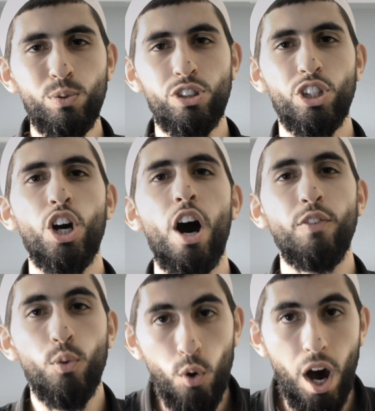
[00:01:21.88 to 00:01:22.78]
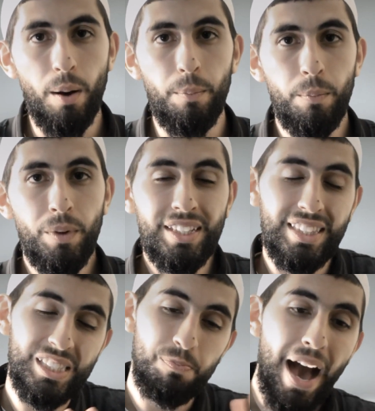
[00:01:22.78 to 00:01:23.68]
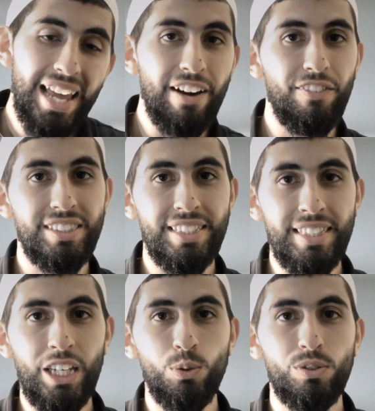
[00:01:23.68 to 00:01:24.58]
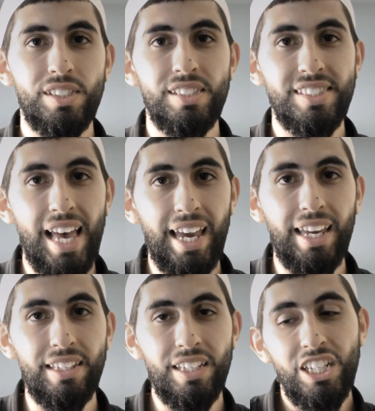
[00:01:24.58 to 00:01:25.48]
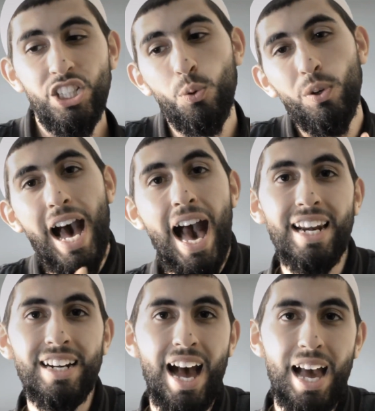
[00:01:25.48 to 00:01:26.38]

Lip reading: used to cover up. Despite everything they used to say, she would hide in